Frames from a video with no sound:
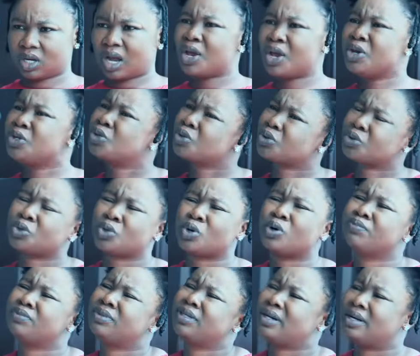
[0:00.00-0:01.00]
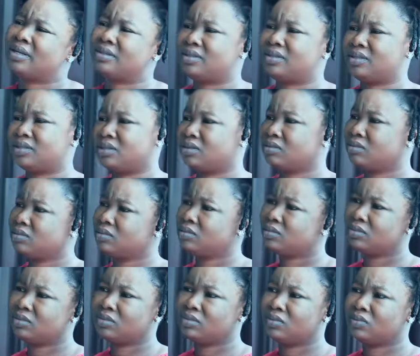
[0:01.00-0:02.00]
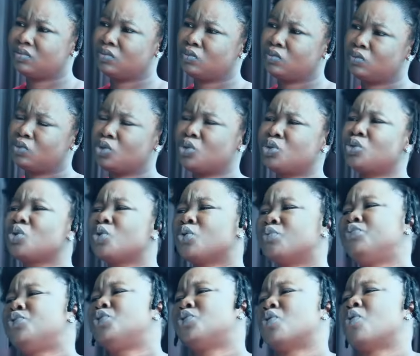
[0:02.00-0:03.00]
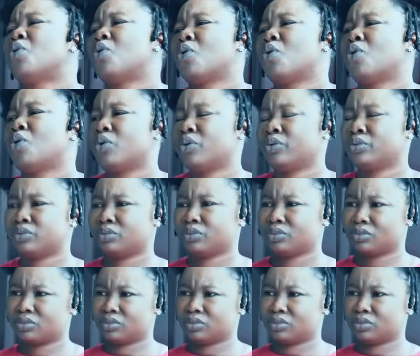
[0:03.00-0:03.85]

Can you just stop that? Stop, John.